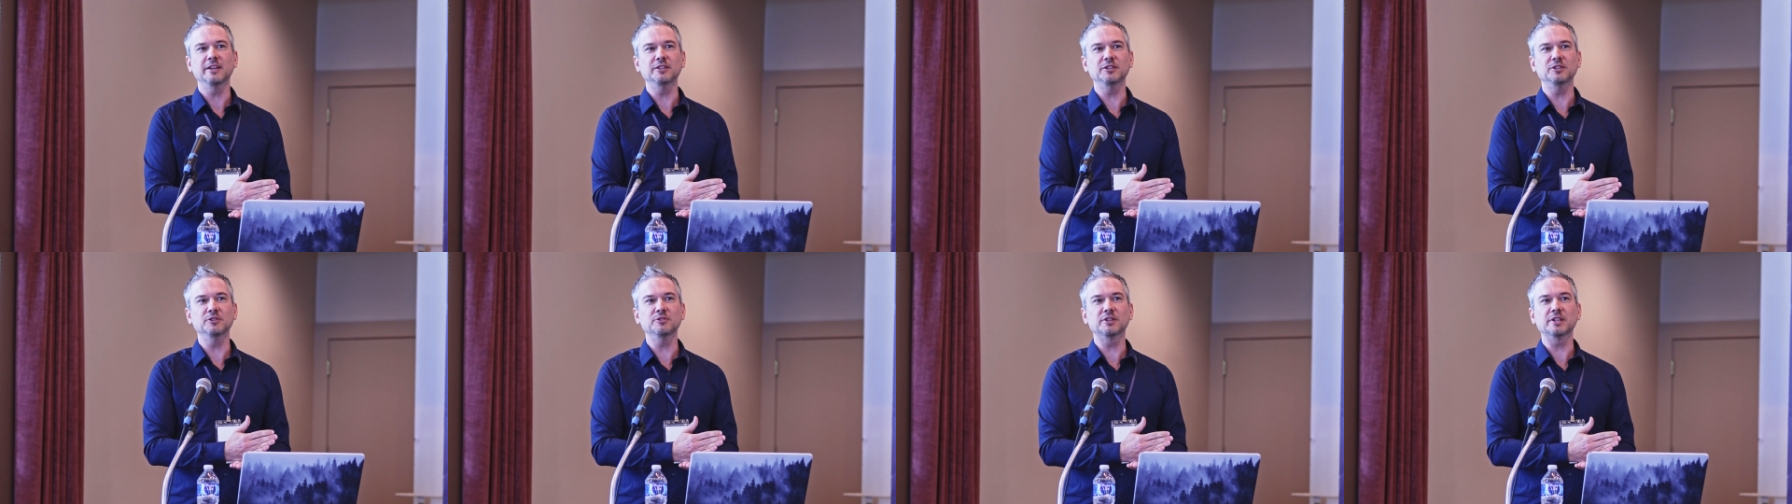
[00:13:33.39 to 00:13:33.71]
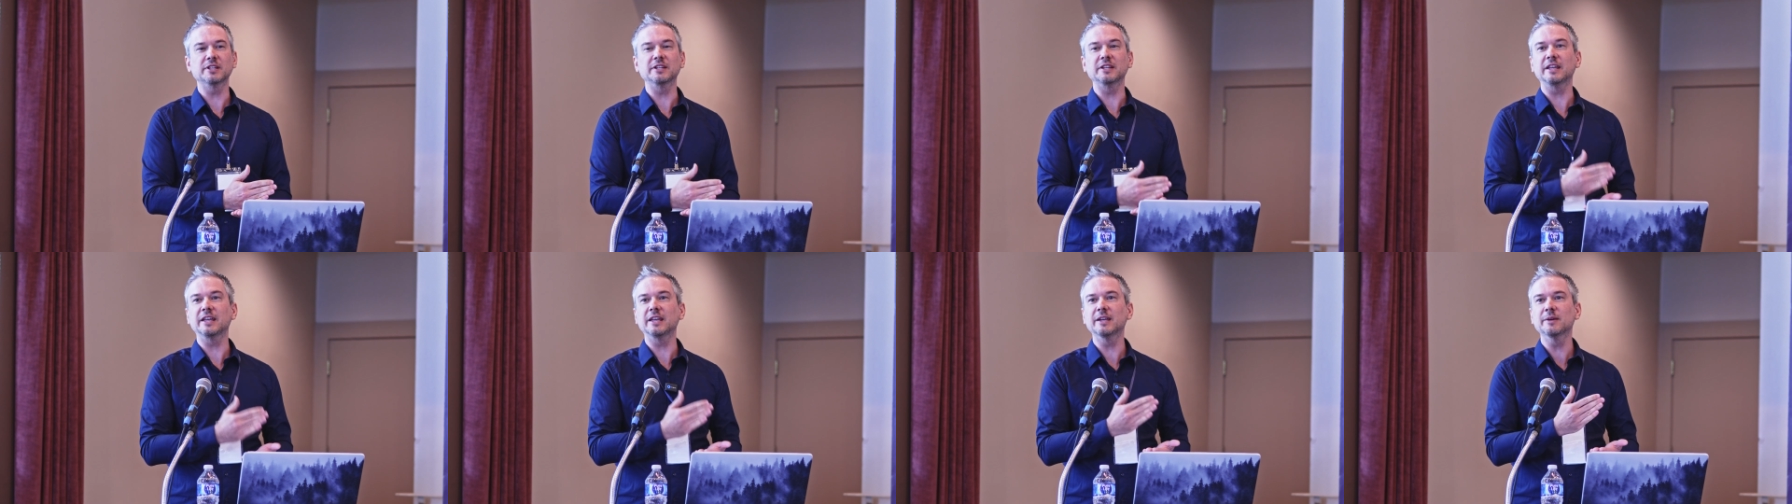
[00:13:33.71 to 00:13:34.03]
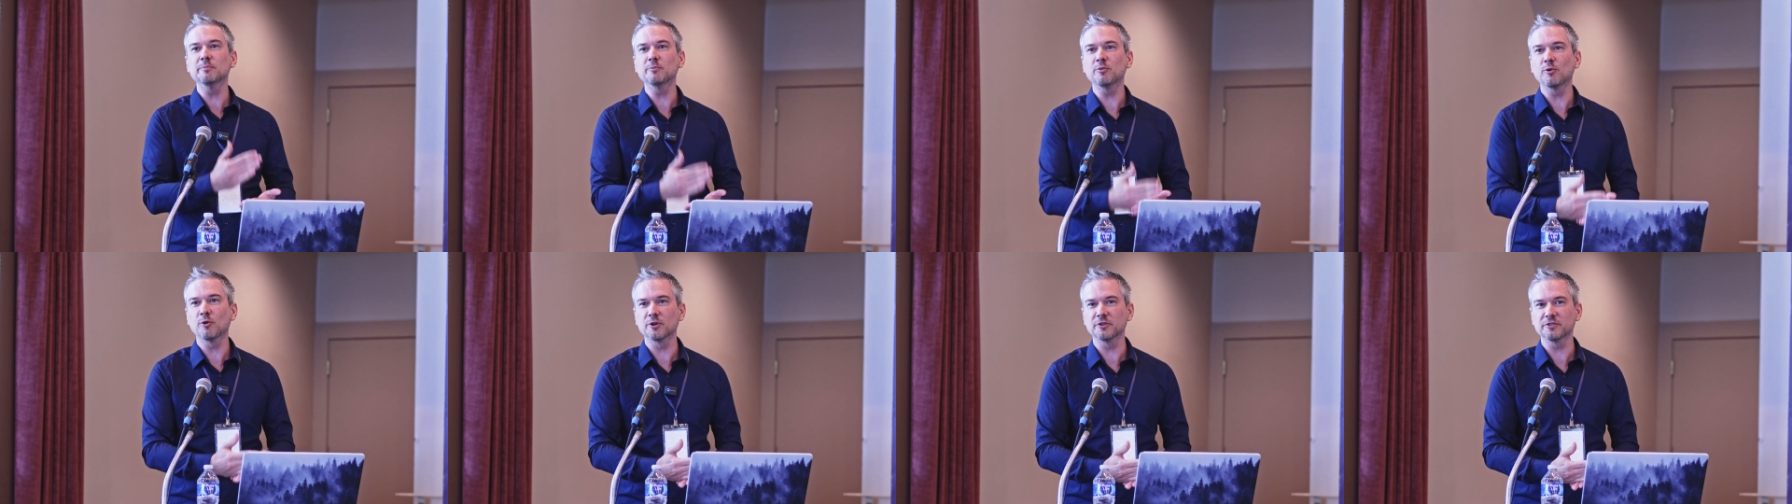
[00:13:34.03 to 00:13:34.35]
You can
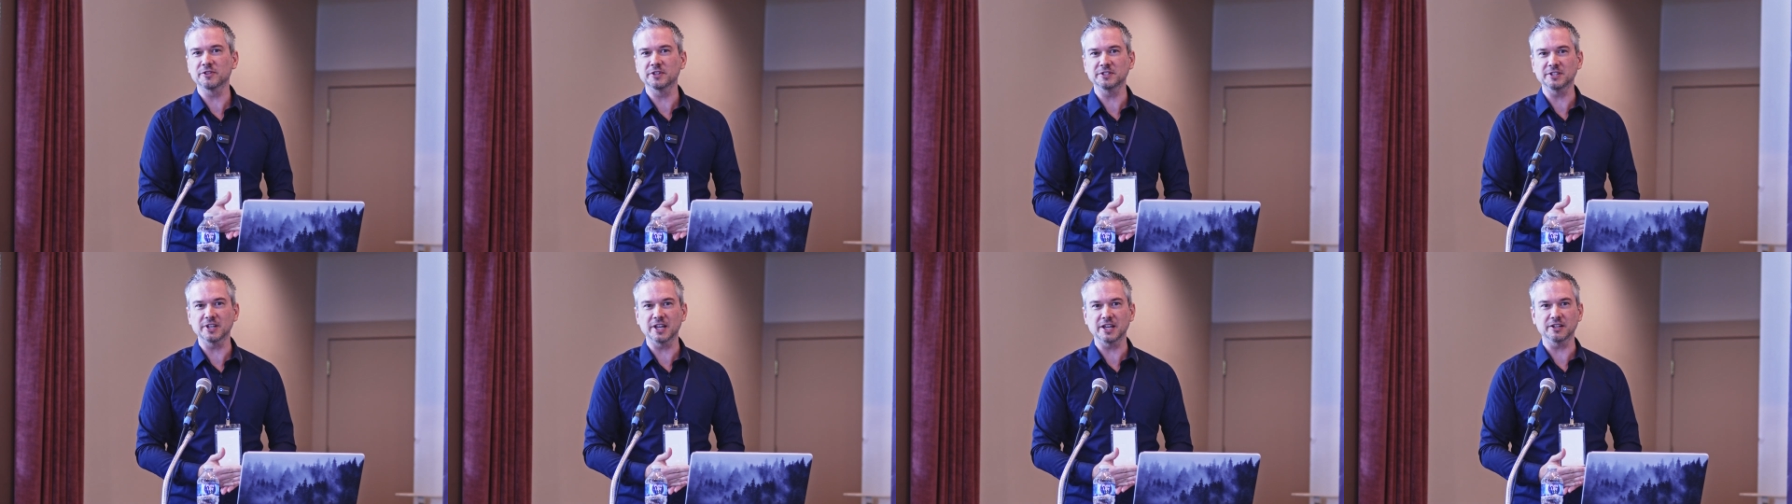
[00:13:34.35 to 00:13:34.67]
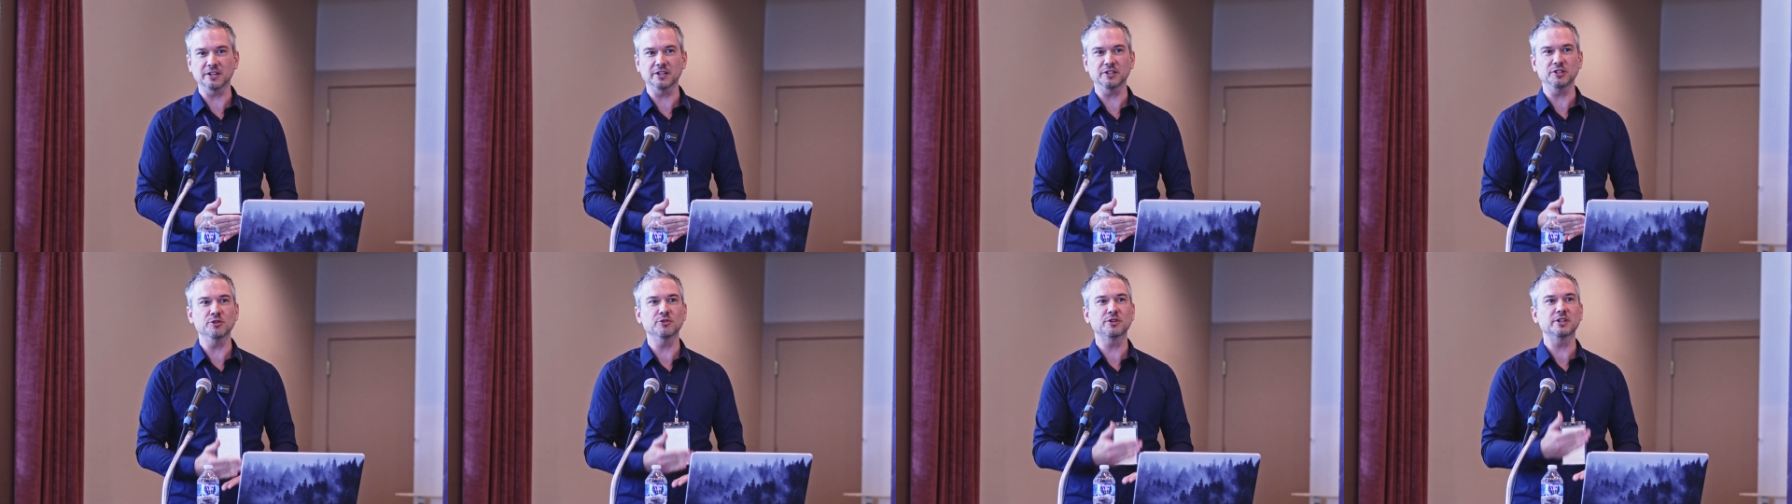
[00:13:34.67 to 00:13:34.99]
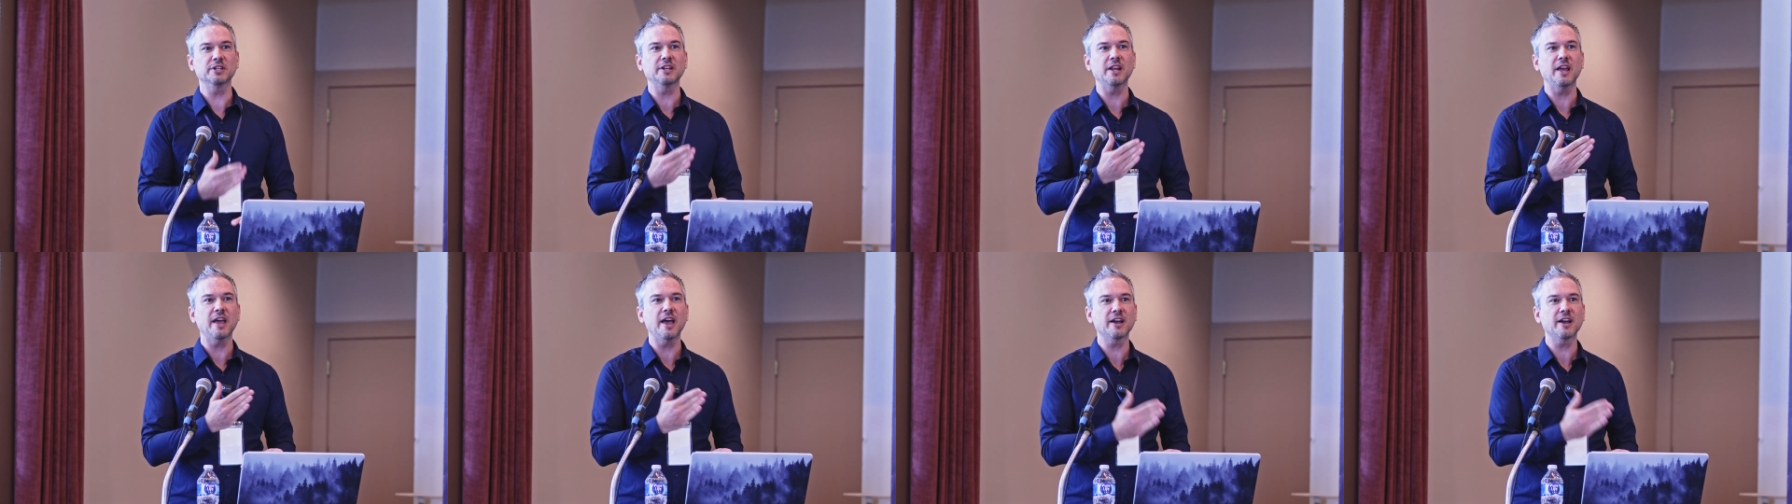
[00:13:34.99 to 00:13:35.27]
import the data, you can